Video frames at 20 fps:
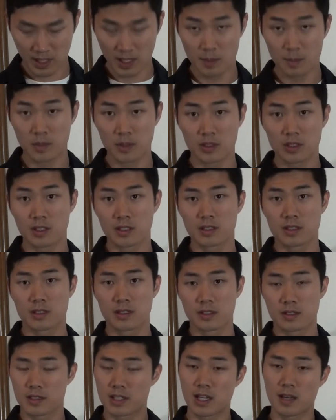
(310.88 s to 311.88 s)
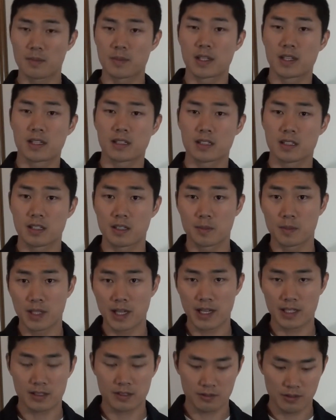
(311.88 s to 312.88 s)
it booted, same thing, to the
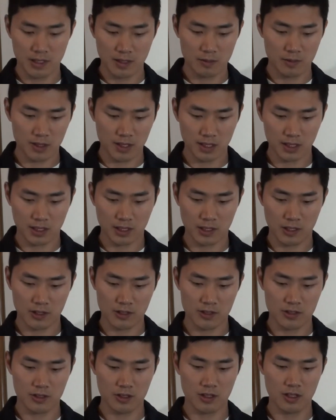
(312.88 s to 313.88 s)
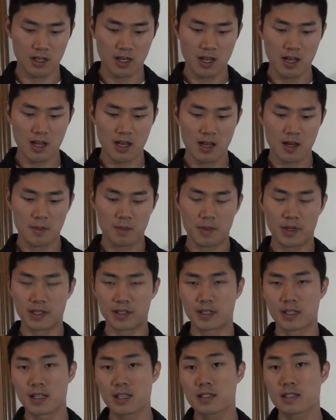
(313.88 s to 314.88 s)
black screen with the cursor,
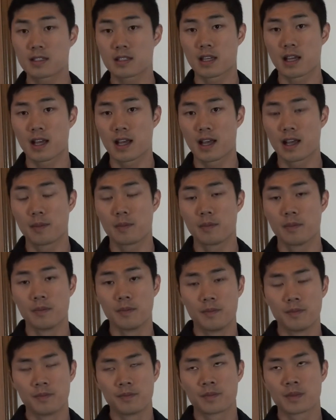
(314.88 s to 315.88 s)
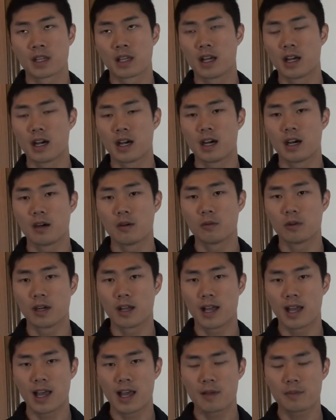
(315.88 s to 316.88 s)
but this time
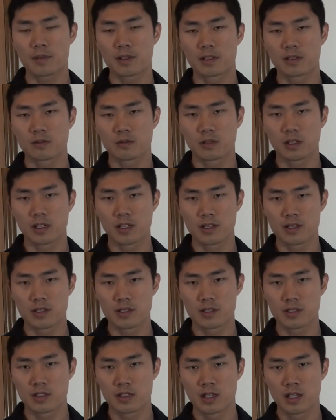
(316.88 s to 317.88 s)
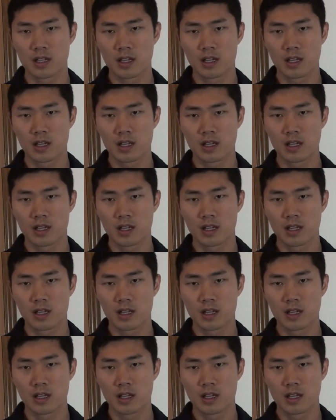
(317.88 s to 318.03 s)
what happened was,